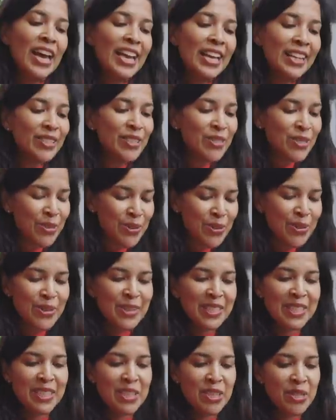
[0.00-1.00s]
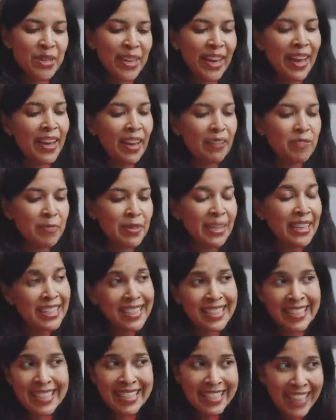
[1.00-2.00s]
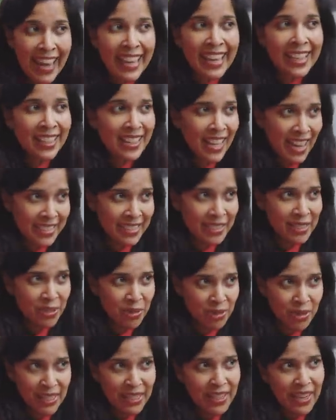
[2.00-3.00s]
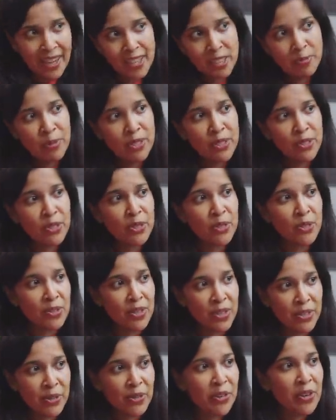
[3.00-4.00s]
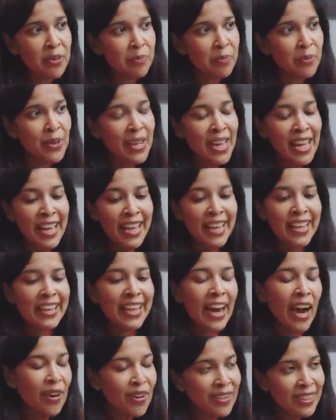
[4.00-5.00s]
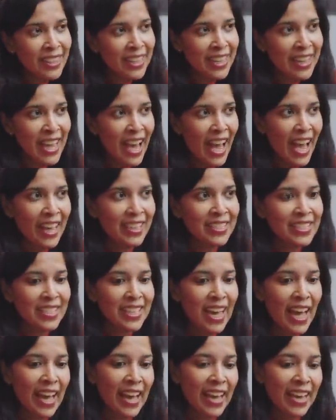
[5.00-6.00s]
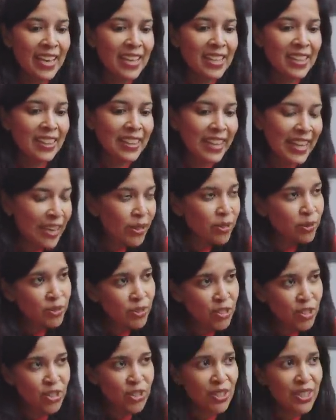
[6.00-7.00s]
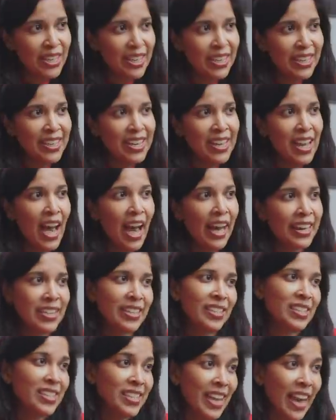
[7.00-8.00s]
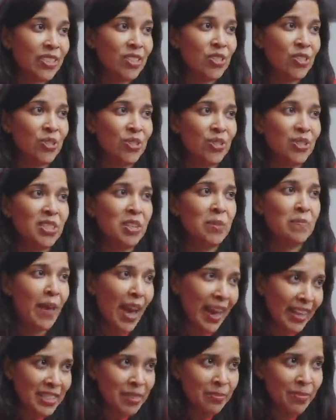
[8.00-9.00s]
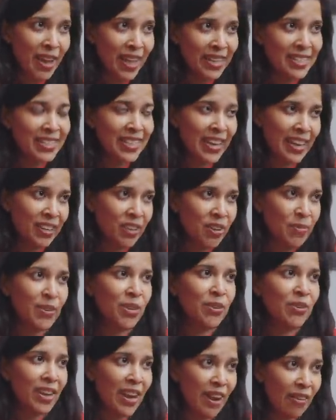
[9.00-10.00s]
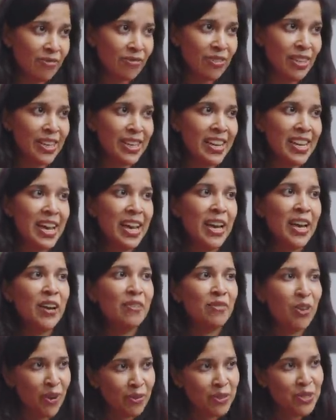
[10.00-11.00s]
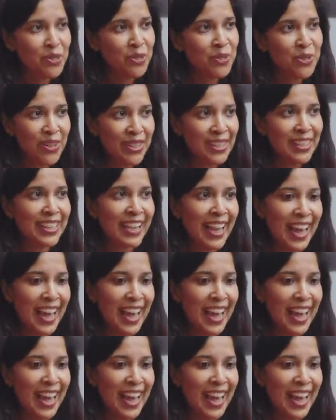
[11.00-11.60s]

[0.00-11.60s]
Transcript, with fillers: In short, the UK government is the second largest oil and gas producer in Europe. It currently has a legal duty under statute to maximise the economic recovery of offshore oil and